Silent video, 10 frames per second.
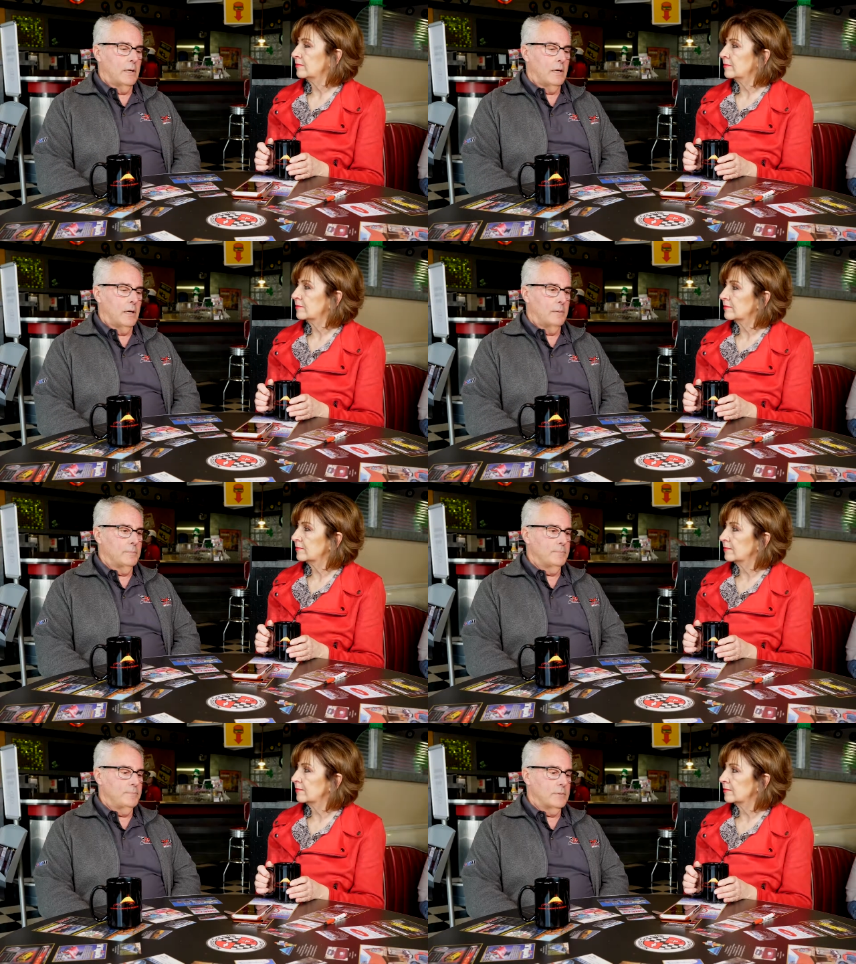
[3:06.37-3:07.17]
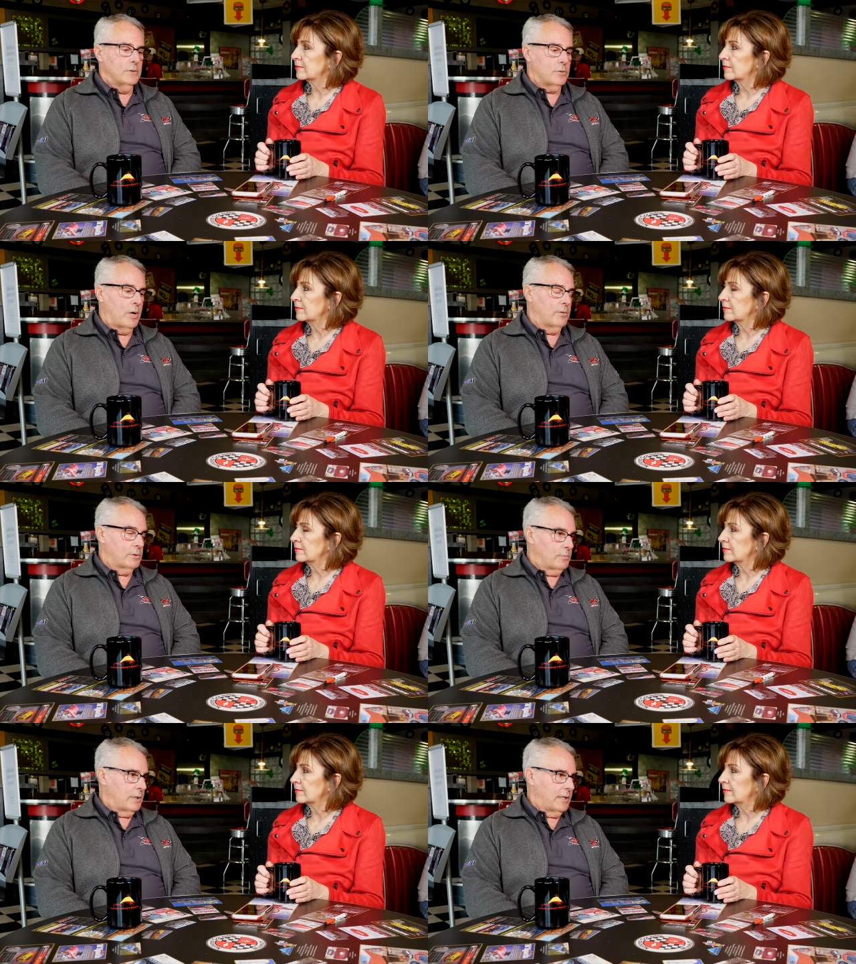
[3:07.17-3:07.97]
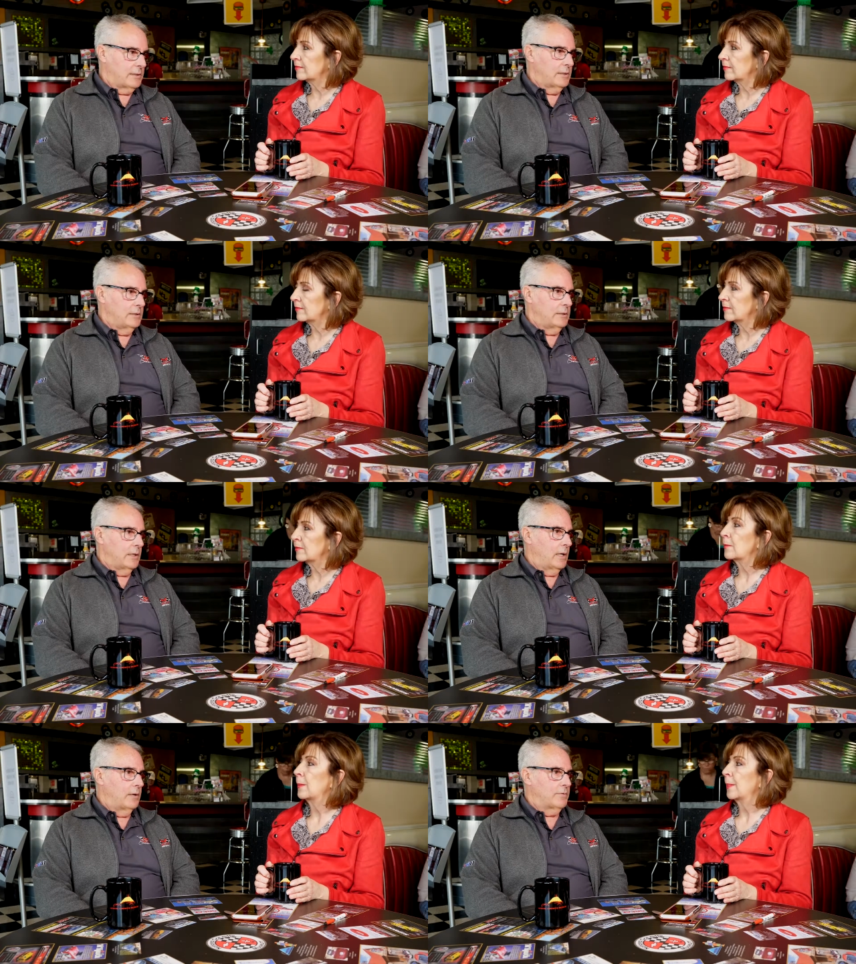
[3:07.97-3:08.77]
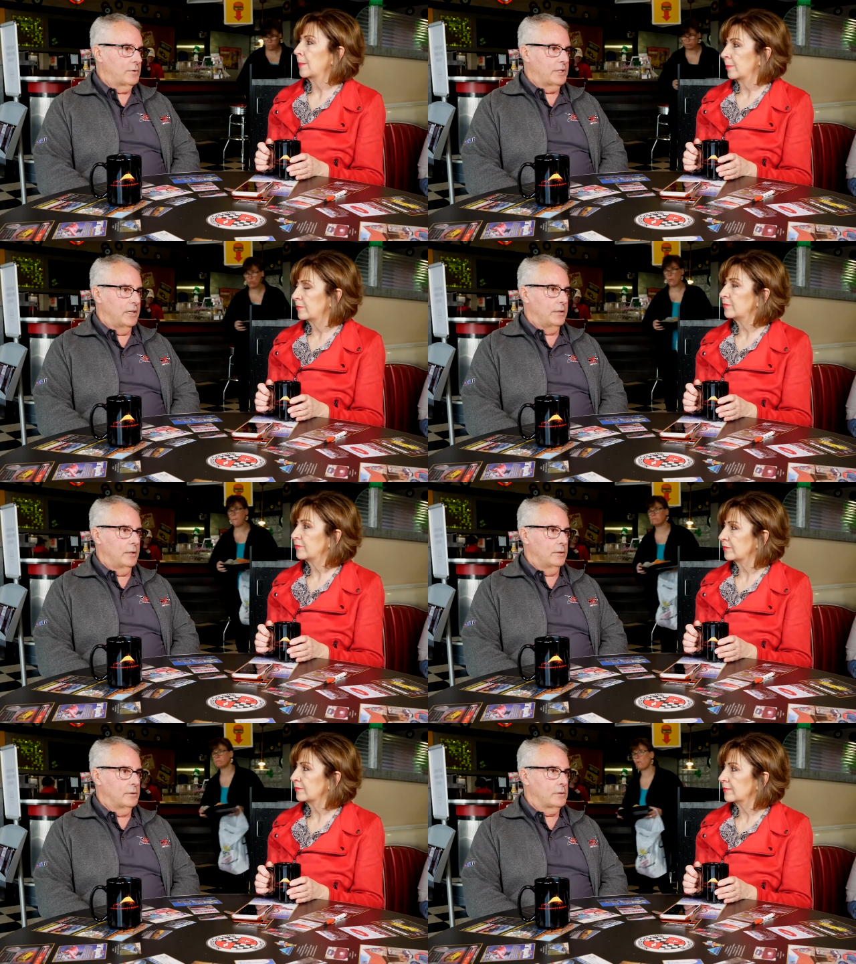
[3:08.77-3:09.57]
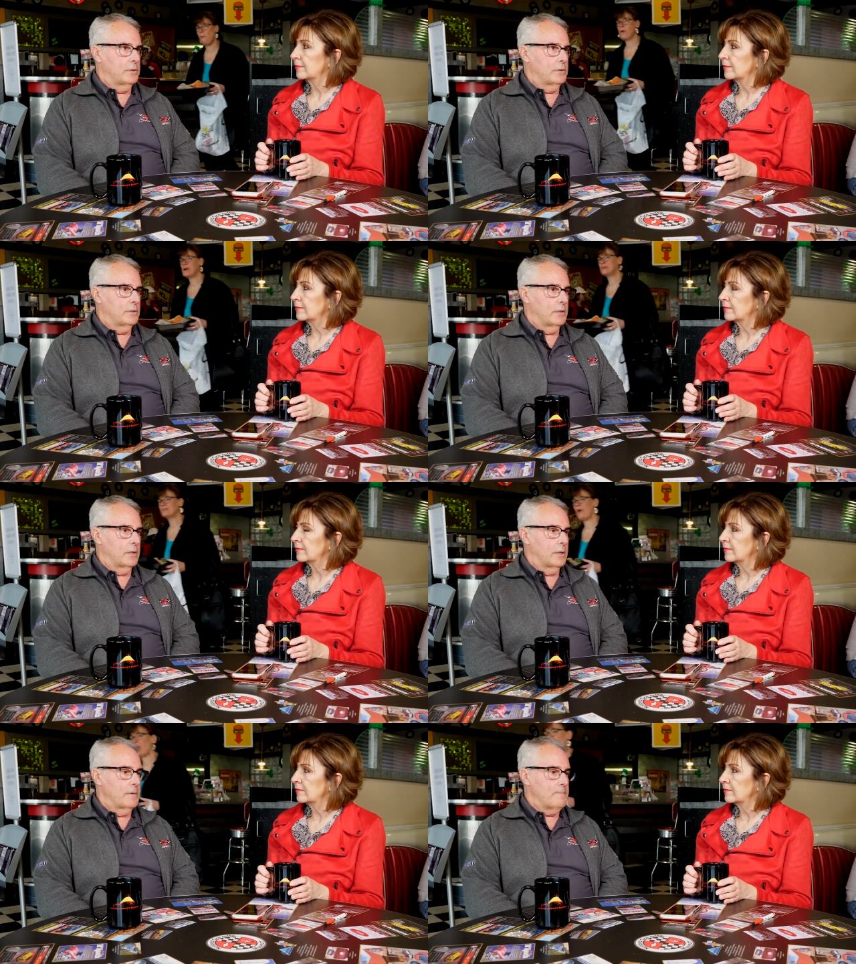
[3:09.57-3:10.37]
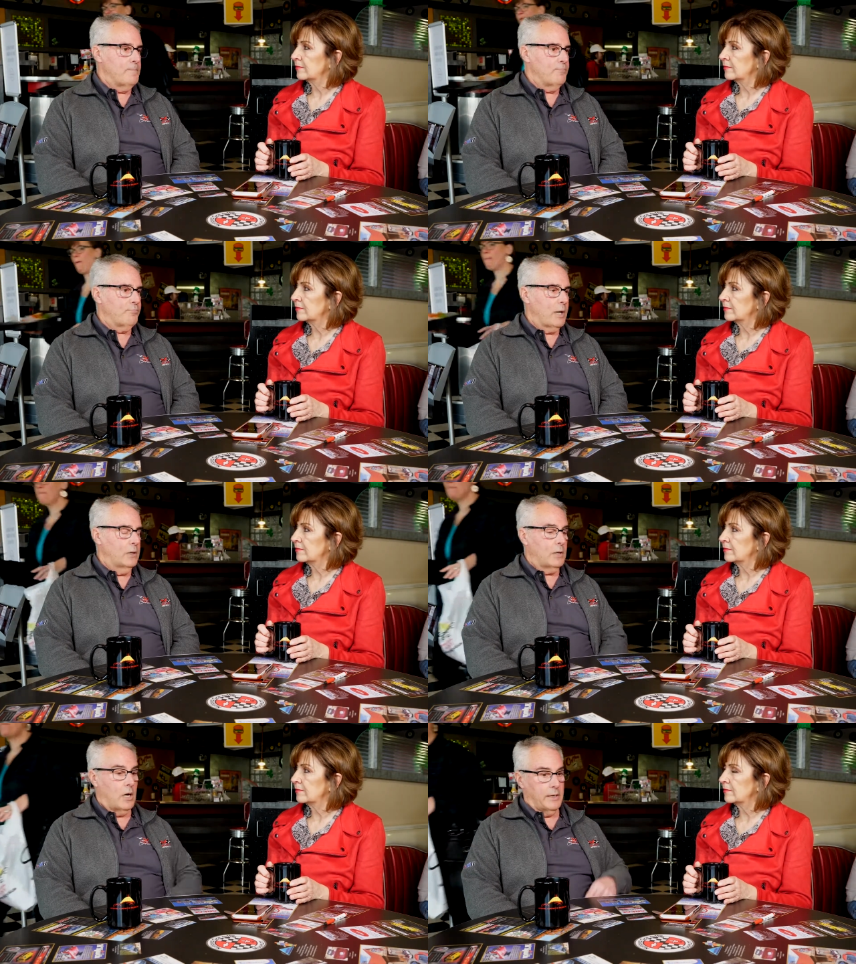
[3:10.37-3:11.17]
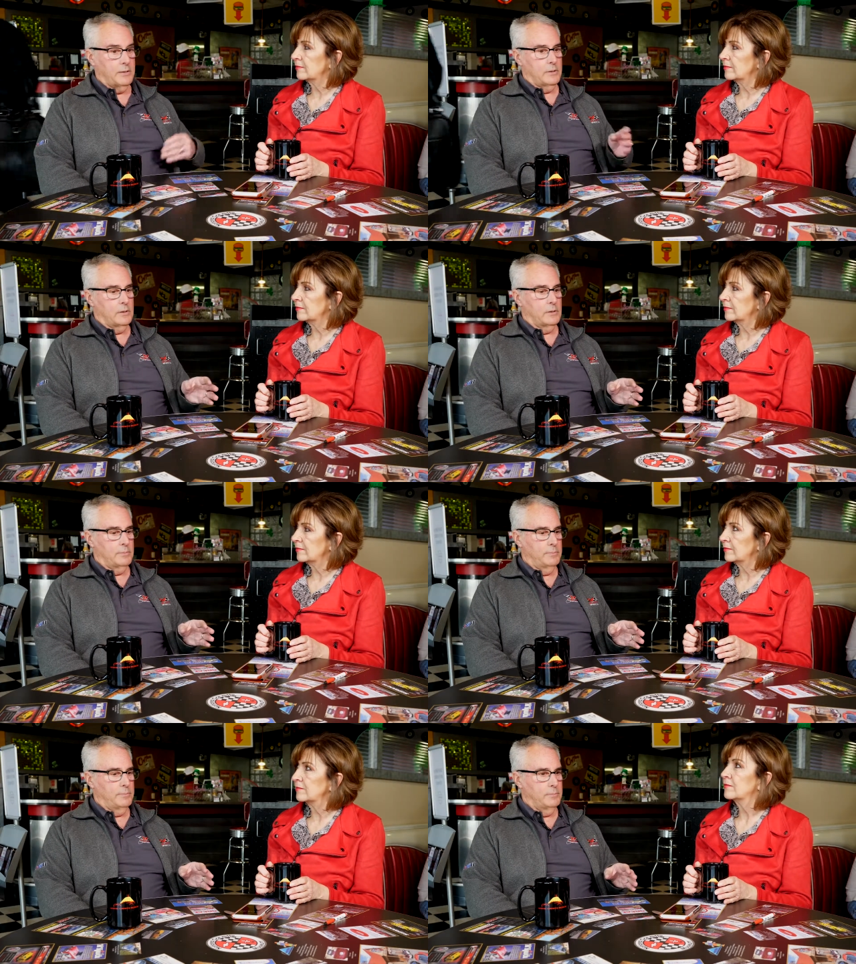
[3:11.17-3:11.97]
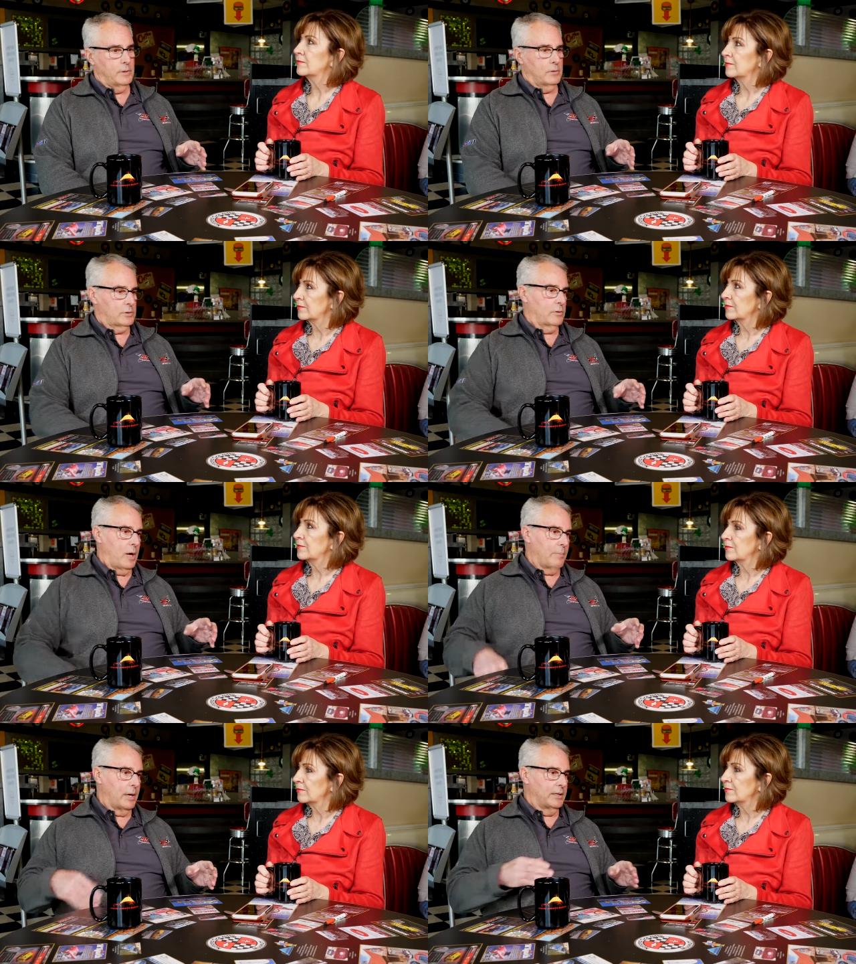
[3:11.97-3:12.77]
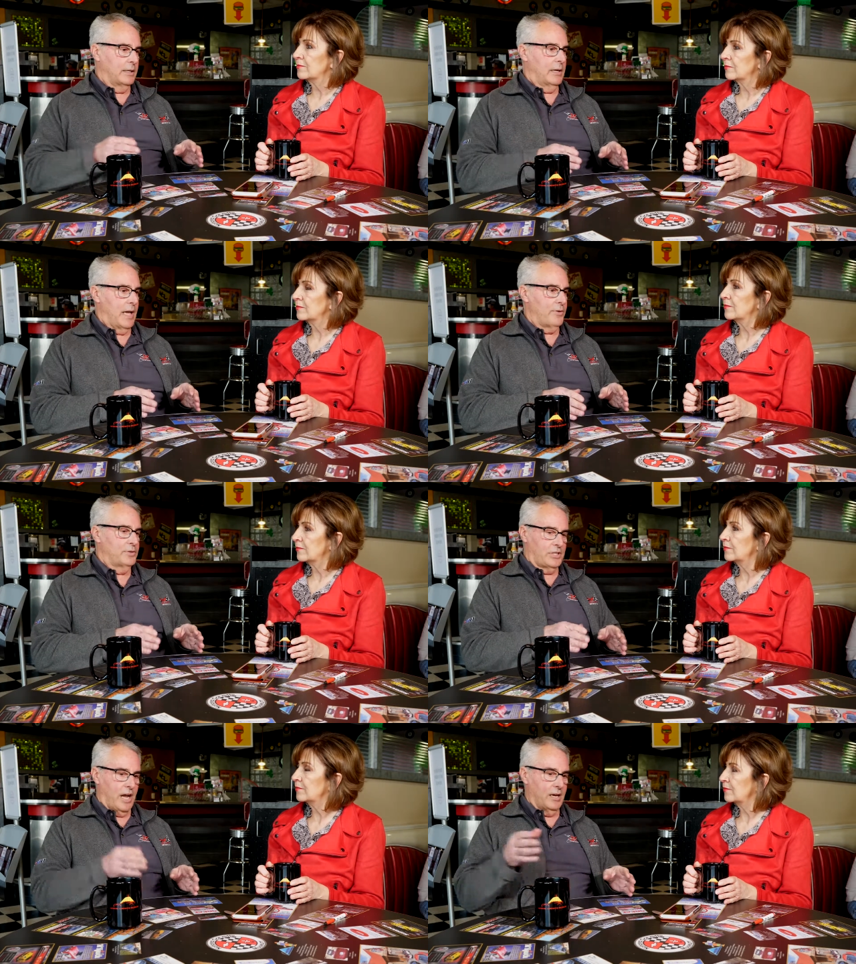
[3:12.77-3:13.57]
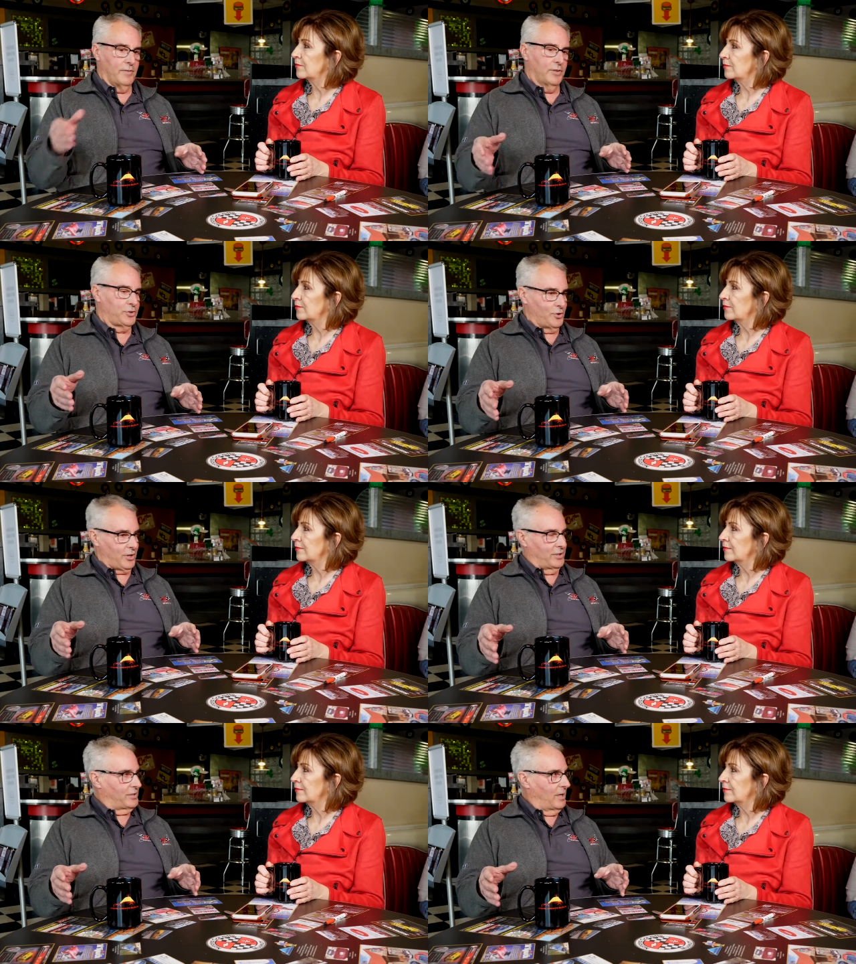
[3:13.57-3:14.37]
Speaker 1: Um, and so I was with SCCA for 10 years, um, got into, you know, so I'm on the other side of the circus.